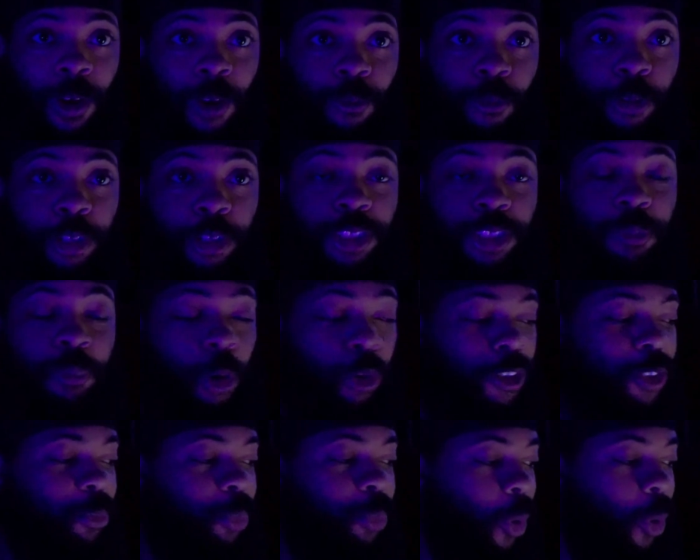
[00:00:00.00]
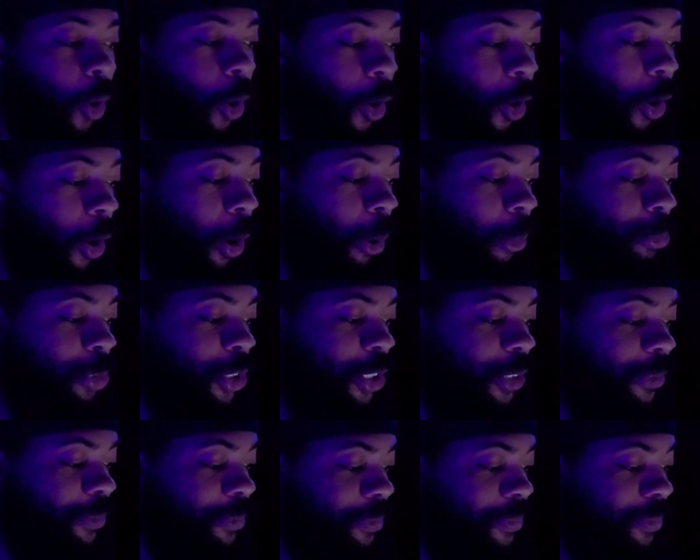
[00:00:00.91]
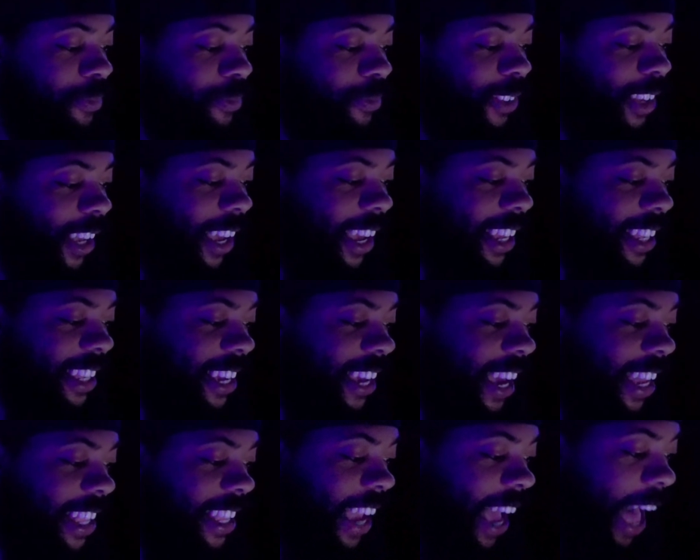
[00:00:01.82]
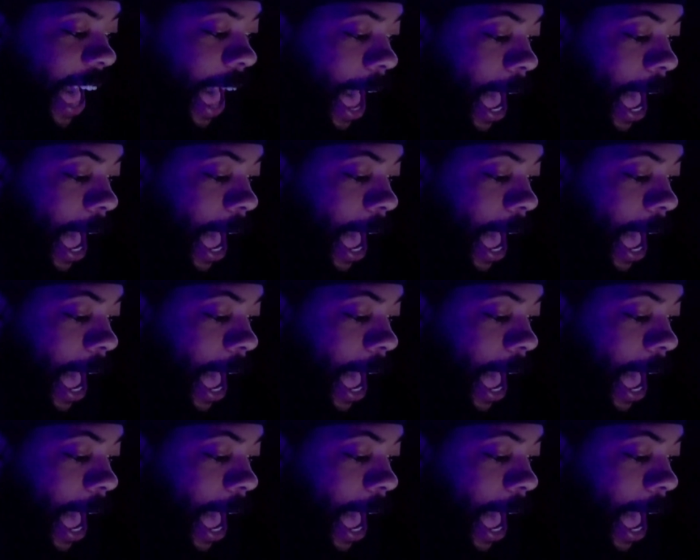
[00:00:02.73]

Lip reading: With your multiple arms and your